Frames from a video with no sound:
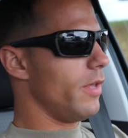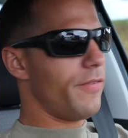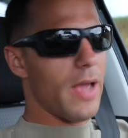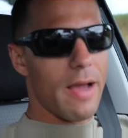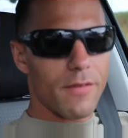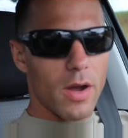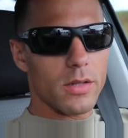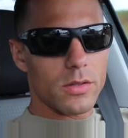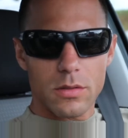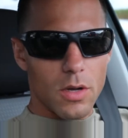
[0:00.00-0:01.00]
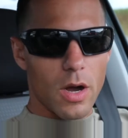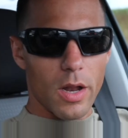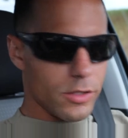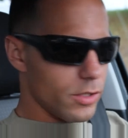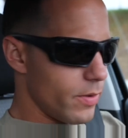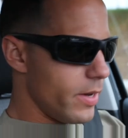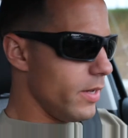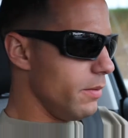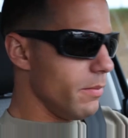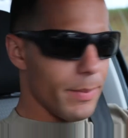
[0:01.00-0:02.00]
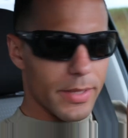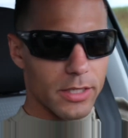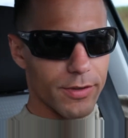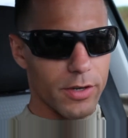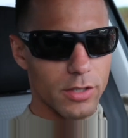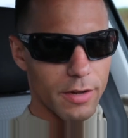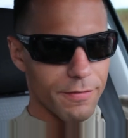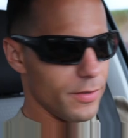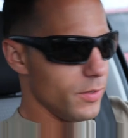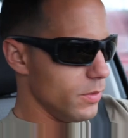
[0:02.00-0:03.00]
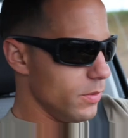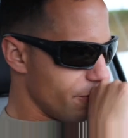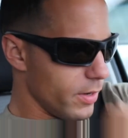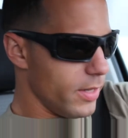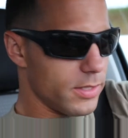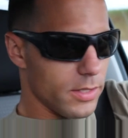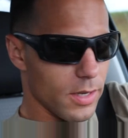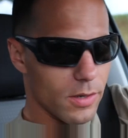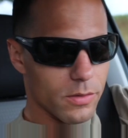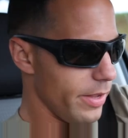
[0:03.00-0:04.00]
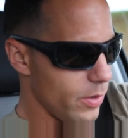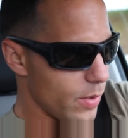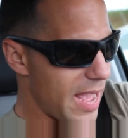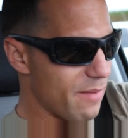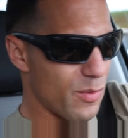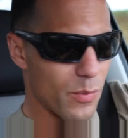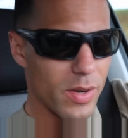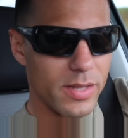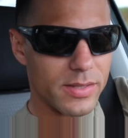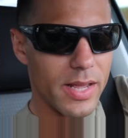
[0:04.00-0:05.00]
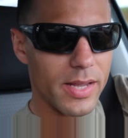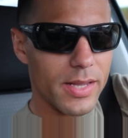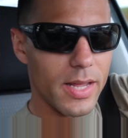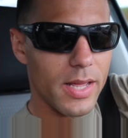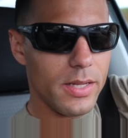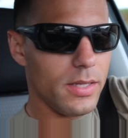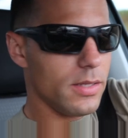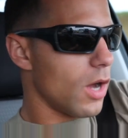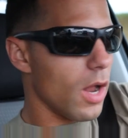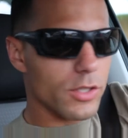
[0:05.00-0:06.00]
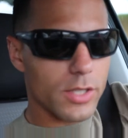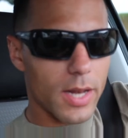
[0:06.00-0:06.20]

If you have gone to college already, maybe this video is not for you. If you're an NCO and you haven't really taken any college